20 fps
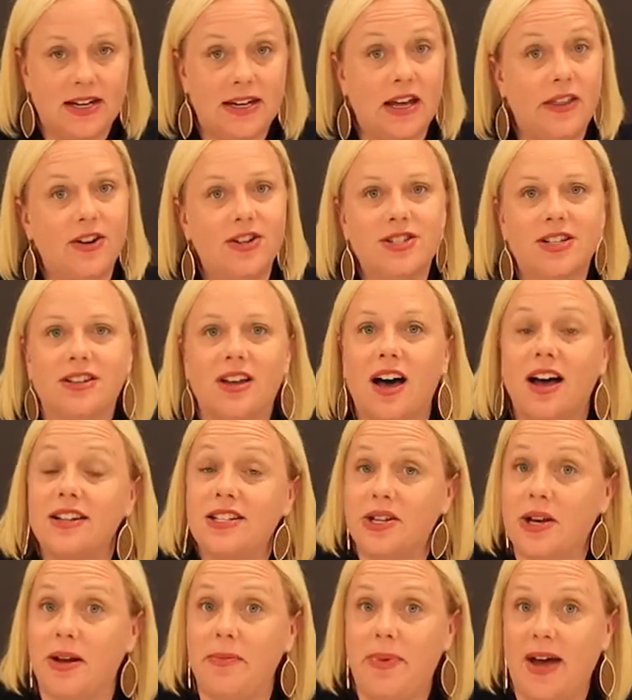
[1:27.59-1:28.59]
Now, there's a
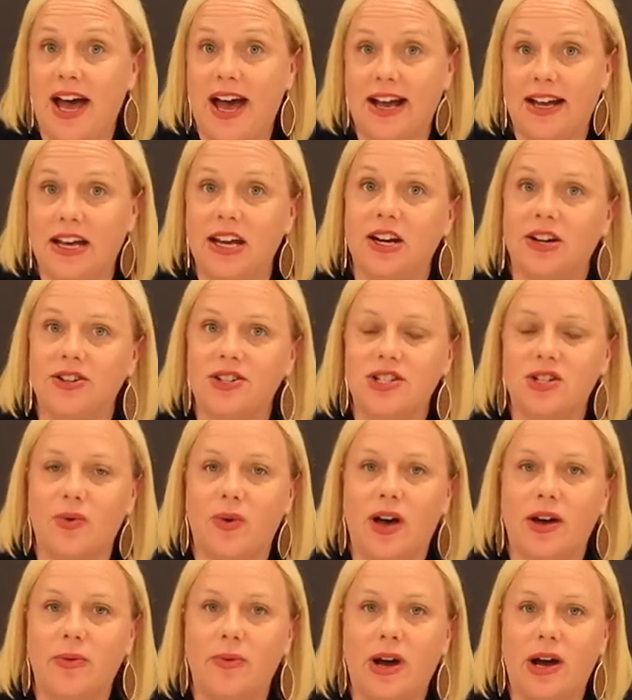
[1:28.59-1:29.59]
lot to unpack here, so
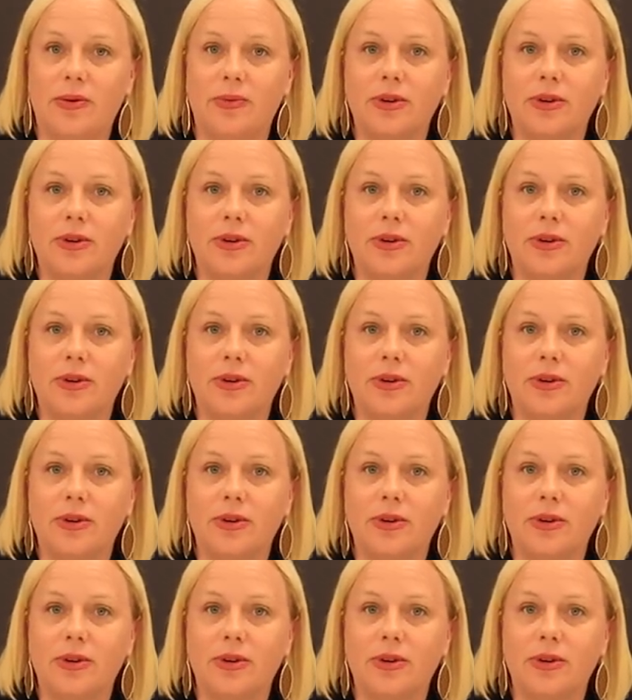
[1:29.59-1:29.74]
I